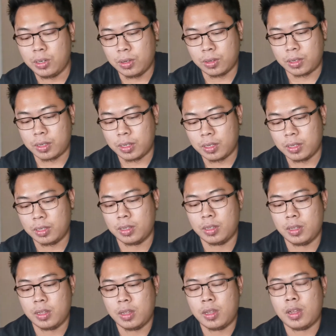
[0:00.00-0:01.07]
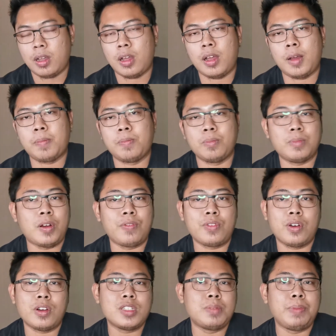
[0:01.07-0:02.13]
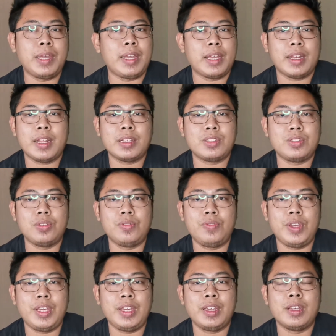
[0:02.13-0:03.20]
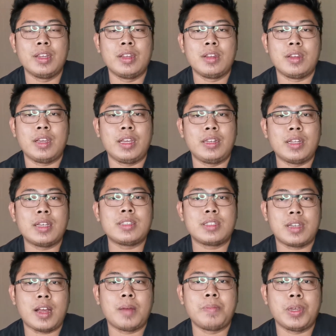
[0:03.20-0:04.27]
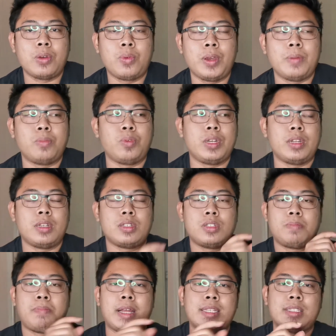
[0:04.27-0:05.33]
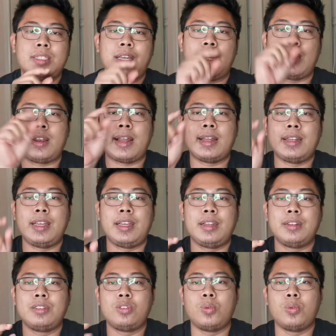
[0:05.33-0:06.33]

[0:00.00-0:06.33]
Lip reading: look. Of course, being an SUV, it does come equipped with a plastic cladding